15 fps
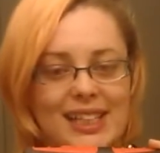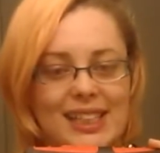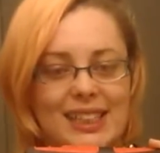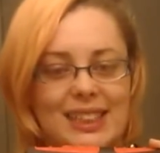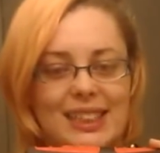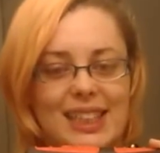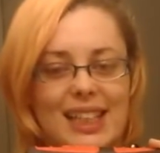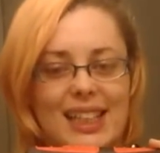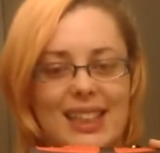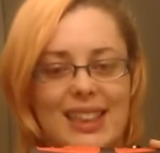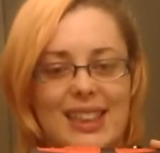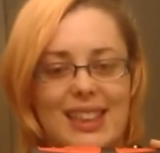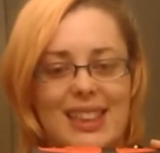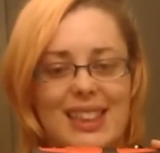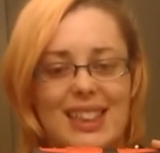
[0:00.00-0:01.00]

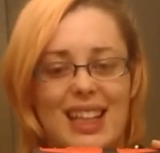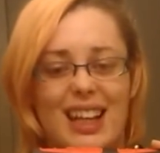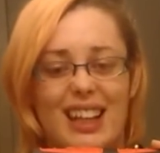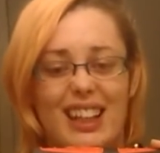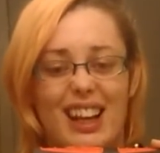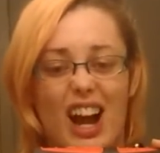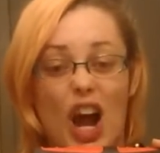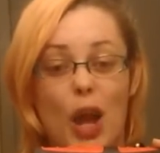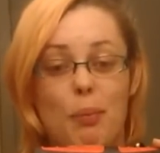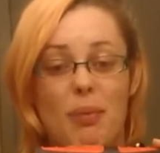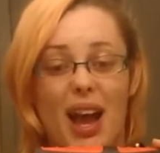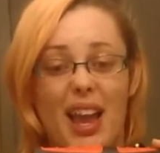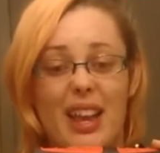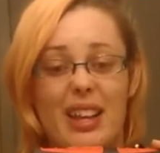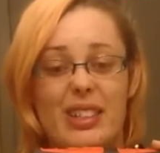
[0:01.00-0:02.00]
since I
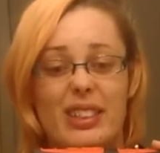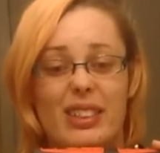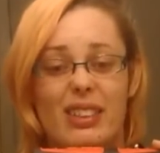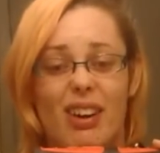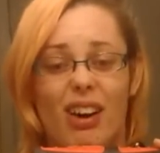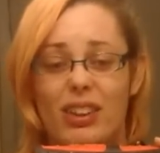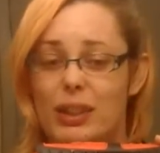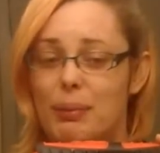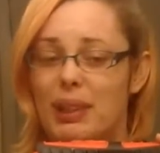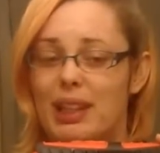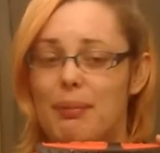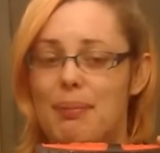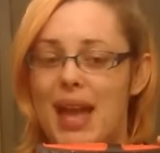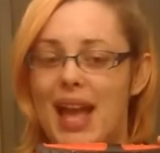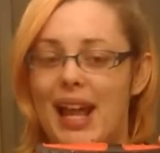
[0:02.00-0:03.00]
might
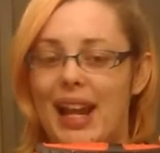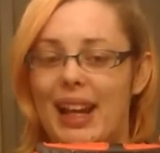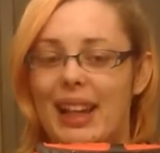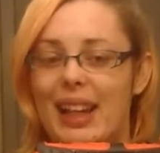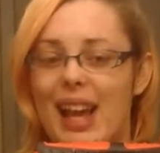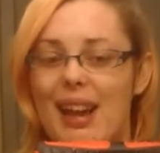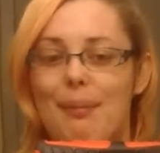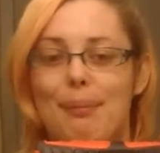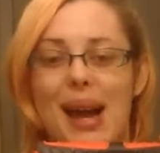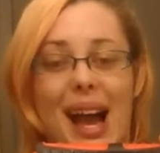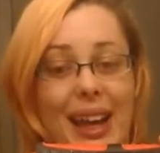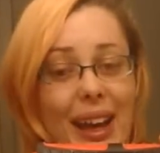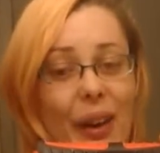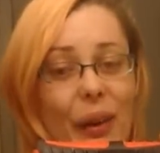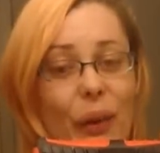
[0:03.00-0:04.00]
ultimately panic and
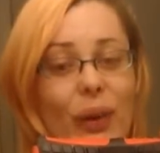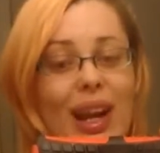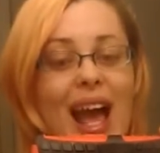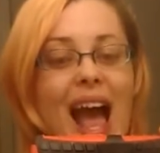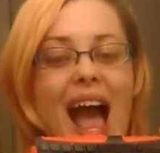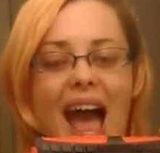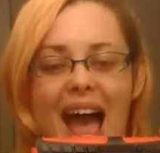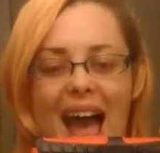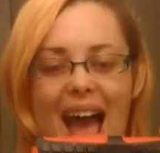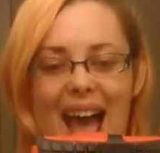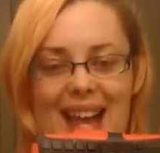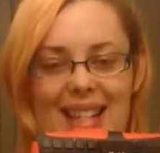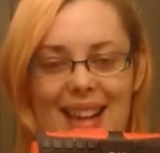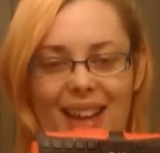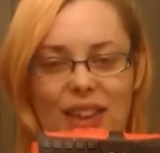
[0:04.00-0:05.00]
back out
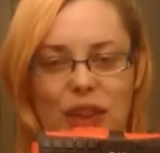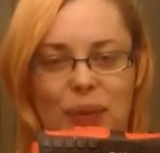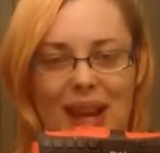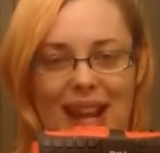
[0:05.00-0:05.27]
and not do